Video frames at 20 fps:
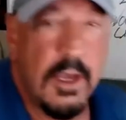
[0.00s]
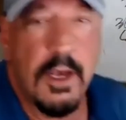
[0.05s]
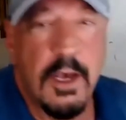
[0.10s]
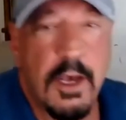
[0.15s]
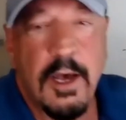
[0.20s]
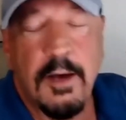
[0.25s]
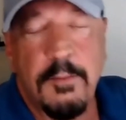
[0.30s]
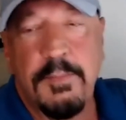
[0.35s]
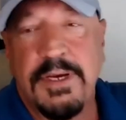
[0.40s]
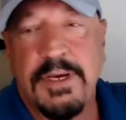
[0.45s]

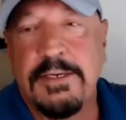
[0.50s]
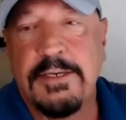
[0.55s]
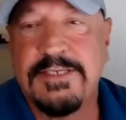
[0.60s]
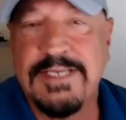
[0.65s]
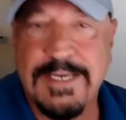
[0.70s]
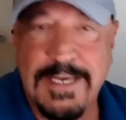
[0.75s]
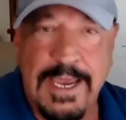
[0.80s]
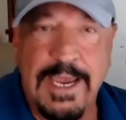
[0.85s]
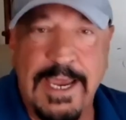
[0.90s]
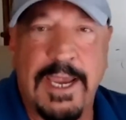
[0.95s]
uh, but
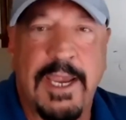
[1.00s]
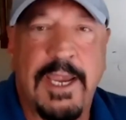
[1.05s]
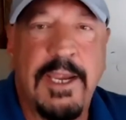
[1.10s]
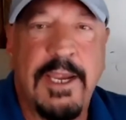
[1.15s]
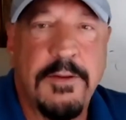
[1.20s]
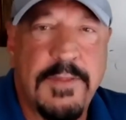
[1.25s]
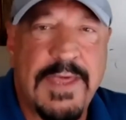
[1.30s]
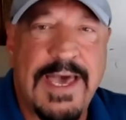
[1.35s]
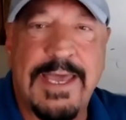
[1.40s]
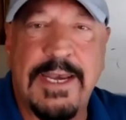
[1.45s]

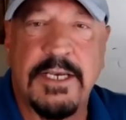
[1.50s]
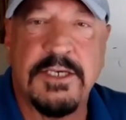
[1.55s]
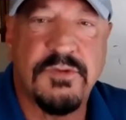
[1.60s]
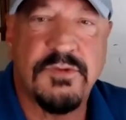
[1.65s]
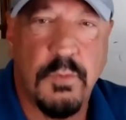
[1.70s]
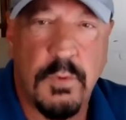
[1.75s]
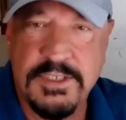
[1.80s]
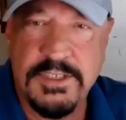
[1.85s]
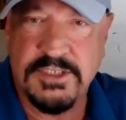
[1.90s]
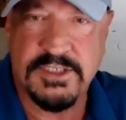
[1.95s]
today that is
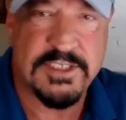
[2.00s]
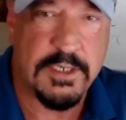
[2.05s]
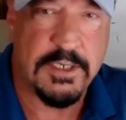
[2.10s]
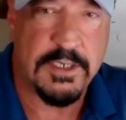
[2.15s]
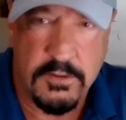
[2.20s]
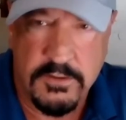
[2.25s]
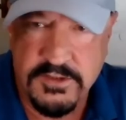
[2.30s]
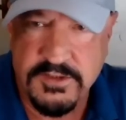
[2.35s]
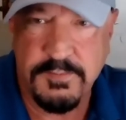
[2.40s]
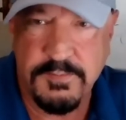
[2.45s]
what
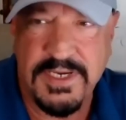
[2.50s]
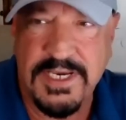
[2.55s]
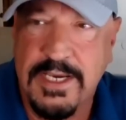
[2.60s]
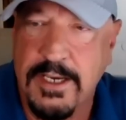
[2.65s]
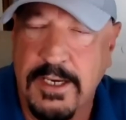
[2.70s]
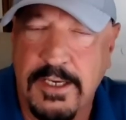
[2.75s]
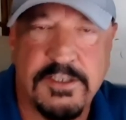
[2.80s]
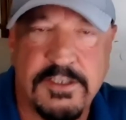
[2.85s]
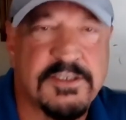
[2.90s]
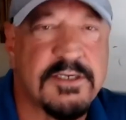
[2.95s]
sells
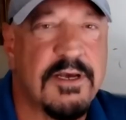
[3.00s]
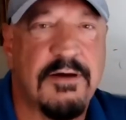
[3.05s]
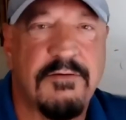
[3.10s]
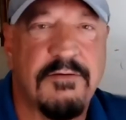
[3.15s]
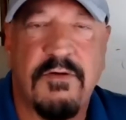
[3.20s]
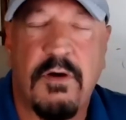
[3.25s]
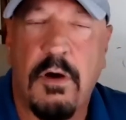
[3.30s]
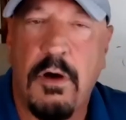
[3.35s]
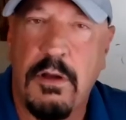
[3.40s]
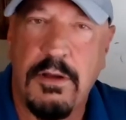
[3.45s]
because
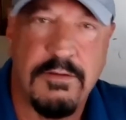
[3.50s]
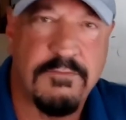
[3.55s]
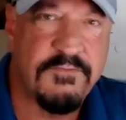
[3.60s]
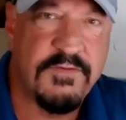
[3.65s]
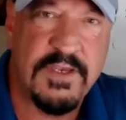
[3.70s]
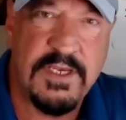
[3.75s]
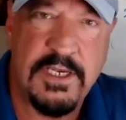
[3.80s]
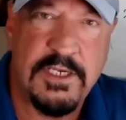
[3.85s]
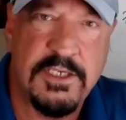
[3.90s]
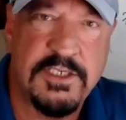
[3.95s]
of all of
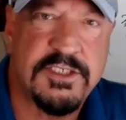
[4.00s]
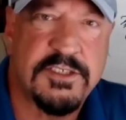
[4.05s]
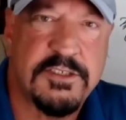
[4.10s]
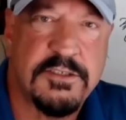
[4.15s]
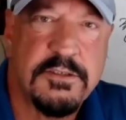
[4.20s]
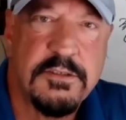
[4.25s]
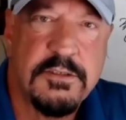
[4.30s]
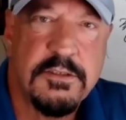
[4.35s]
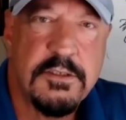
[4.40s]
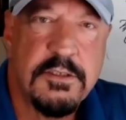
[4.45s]

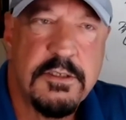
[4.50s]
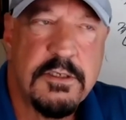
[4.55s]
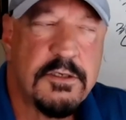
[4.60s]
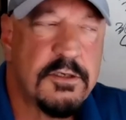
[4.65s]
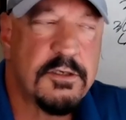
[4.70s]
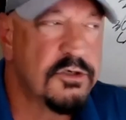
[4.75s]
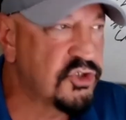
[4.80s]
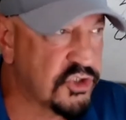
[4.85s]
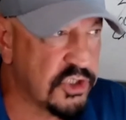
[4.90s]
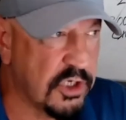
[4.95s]
these
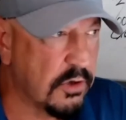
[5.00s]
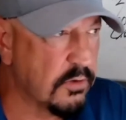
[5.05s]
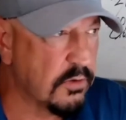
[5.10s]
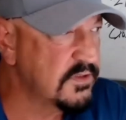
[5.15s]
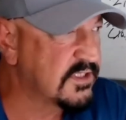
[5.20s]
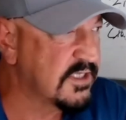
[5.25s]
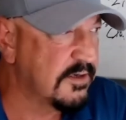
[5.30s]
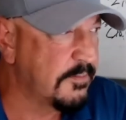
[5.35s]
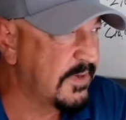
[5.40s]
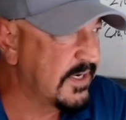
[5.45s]

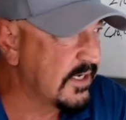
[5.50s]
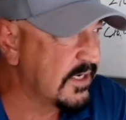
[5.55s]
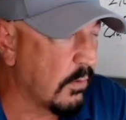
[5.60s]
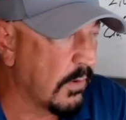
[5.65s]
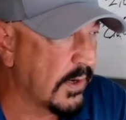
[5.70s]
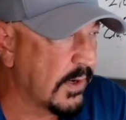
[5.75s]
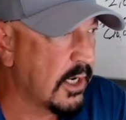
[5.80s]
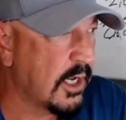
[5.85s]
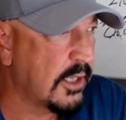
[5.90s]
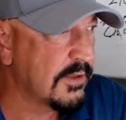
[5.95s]
shows that have been
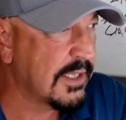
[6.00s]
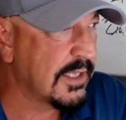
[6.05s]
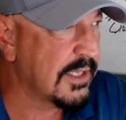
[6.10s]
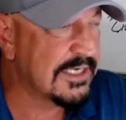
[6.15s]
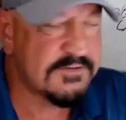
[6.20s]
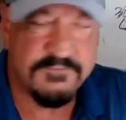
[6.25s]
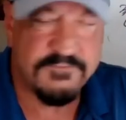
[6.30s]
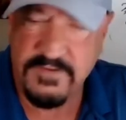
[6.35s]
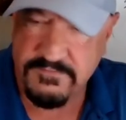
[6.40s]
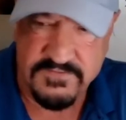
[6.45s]
going on the
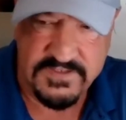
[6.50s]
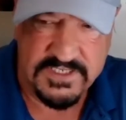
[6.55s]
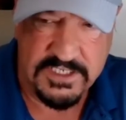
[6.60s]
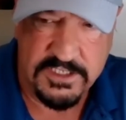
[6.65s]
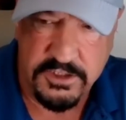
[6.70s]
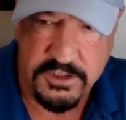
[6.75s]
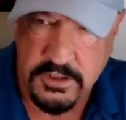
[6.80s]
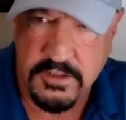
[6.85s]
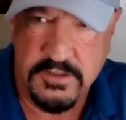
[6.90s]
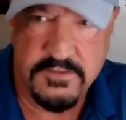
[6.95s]
last
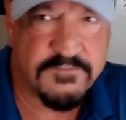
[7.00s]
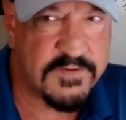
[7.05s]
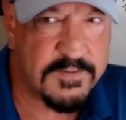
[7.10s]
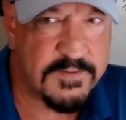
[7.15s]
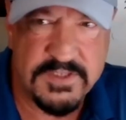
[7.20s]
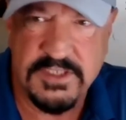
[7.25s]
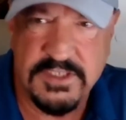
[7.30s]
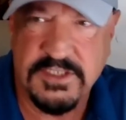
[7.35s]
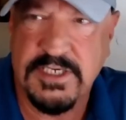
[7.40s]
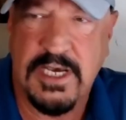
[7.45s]
15 years
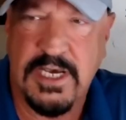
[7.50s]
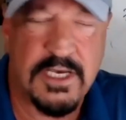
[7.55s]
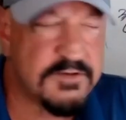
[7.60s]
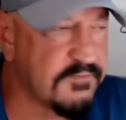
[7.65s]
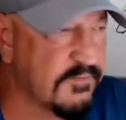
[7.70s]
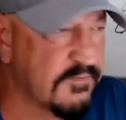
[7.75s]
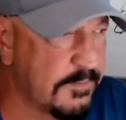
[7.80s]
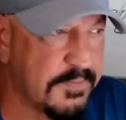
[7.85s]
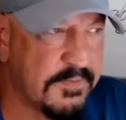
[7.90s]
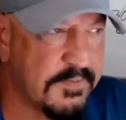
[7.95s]
flip this house
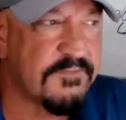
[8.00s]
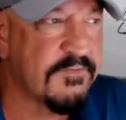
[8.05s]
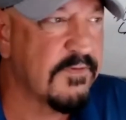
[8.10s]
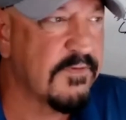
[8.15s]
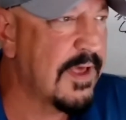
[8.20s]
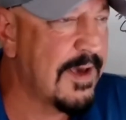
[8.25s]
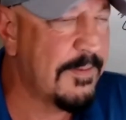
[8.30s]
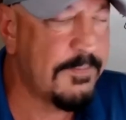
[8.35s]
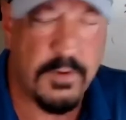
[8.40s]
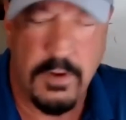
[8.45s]
flip or
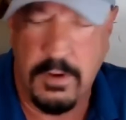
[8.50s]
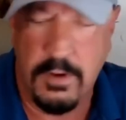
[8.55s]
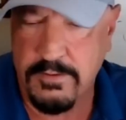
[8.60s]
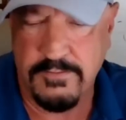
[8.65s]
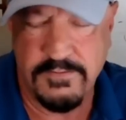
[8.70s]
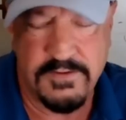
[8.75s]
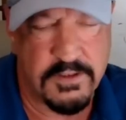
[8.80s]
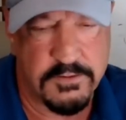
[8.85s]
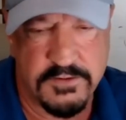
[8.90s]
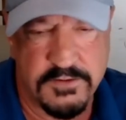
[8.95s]
flop all
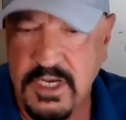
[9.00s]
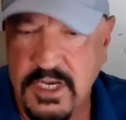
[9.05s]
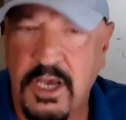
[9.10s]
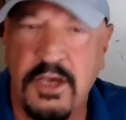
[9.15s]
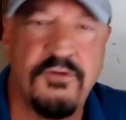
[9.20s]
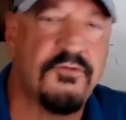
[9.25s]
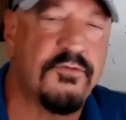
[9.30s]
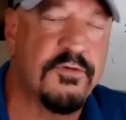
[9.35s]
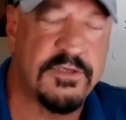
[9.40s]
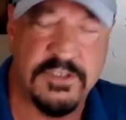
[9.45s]
of you know there's
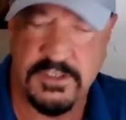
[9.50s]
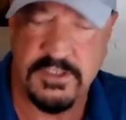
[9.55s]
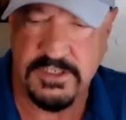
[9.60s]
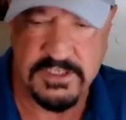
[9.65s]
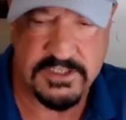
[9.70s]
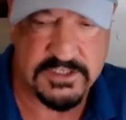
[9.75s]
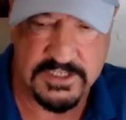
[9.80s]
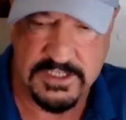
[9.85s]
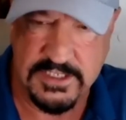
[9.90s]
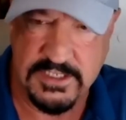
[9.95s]
hundreds of
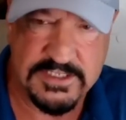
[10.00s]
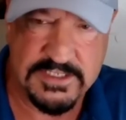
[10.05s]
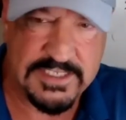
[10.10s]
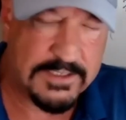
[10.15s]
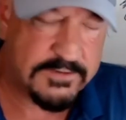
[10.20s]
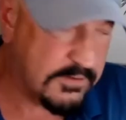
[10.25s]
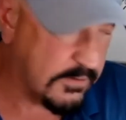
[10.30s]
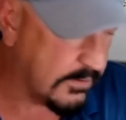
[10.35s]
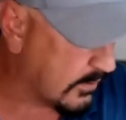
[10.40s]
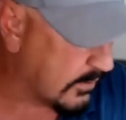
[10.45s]
these things
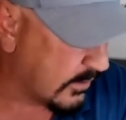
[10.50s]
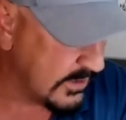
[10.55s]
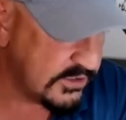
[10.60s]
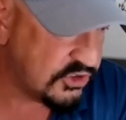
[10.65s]
out there on all